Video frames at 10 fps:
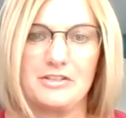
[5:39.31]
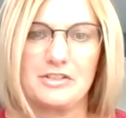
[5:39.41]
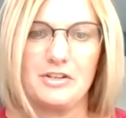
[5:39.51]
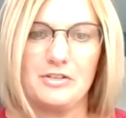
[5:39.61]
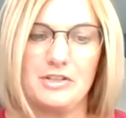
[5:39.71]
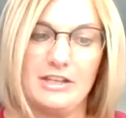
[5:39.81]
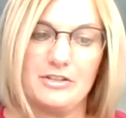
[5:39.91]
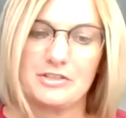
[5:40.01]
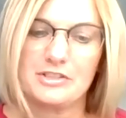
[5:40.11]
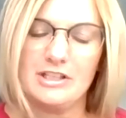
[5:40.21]
So yeah,
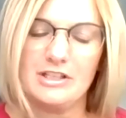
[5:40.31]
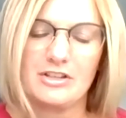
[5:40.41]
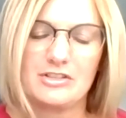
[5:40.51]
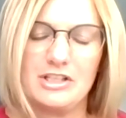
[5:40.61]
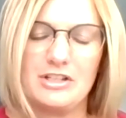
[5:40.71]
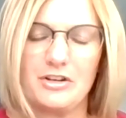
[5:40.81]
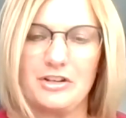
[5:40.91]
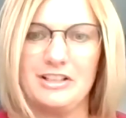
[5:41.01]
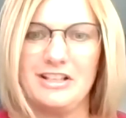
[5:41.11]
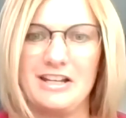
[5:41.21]
you'll see
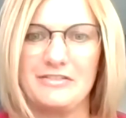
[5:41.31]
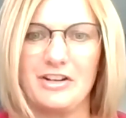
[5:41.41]
Kurt in a lot of